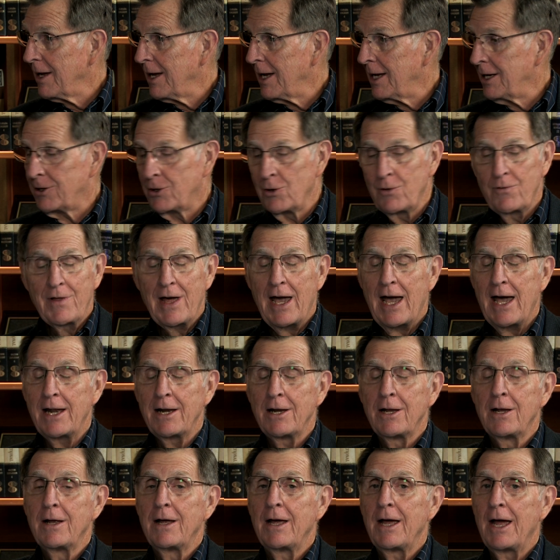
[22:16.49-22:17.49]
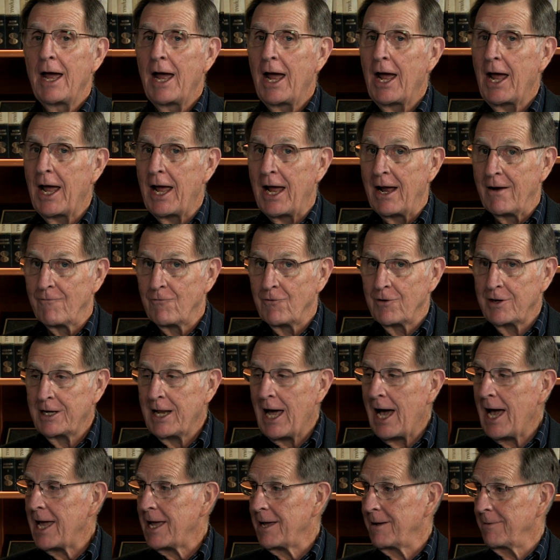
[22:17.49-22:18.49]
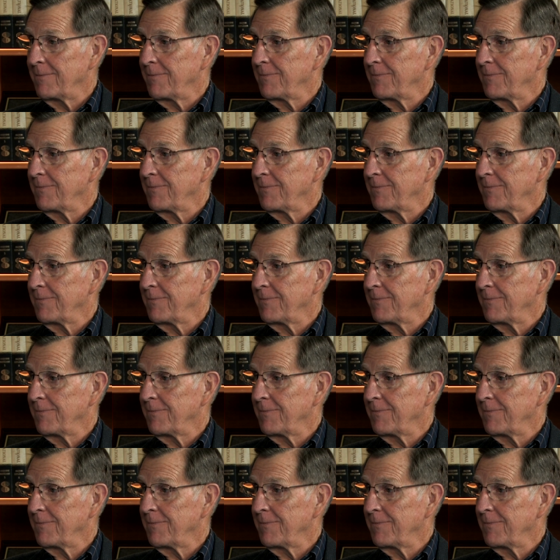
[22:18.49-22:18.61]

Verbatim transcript: And do yeah. that every day